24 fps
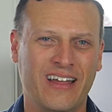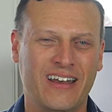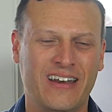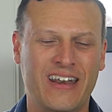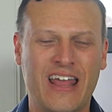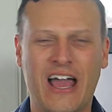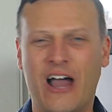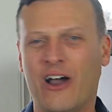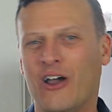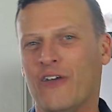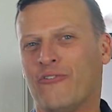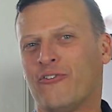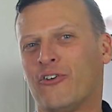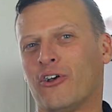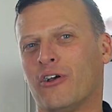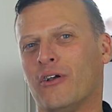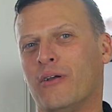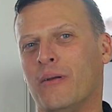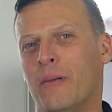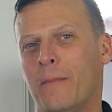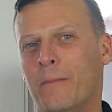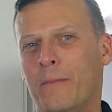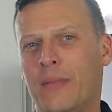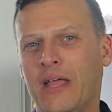Now, if
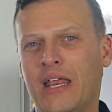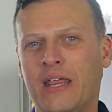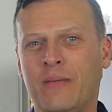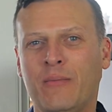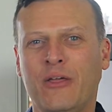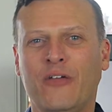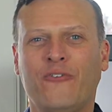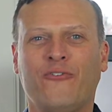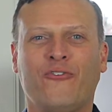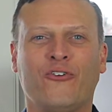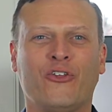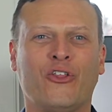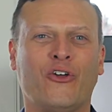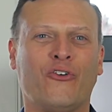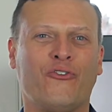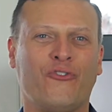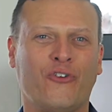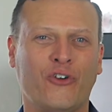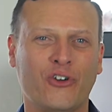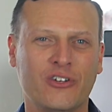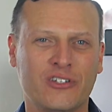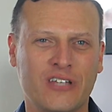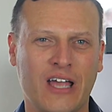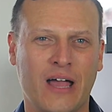you're meeting me for the
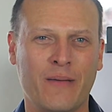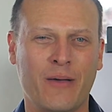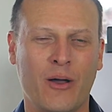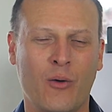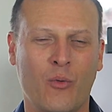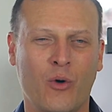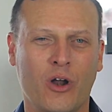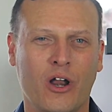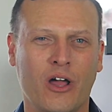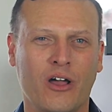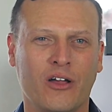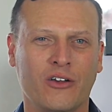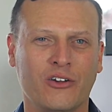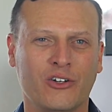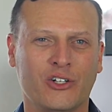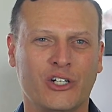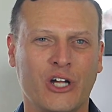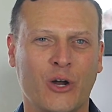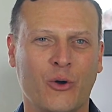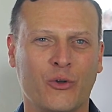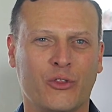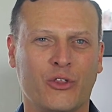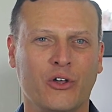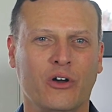first time, I want to
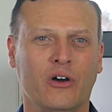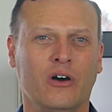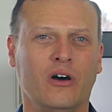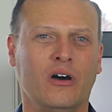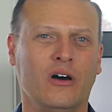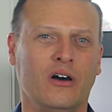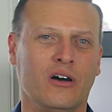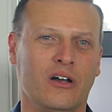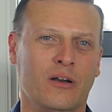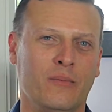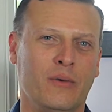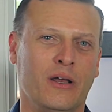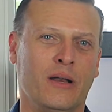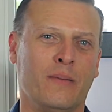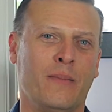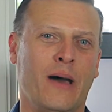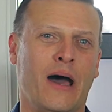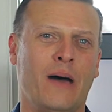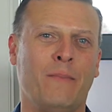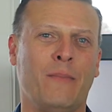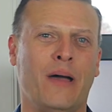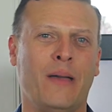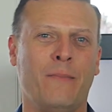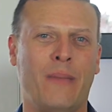share with you a little bit
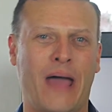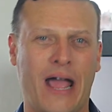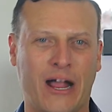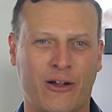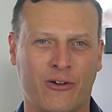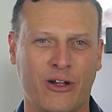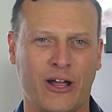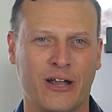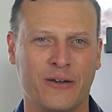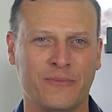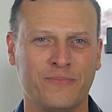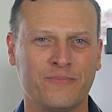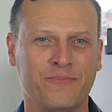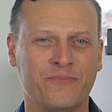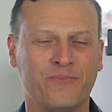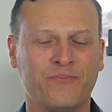about my background.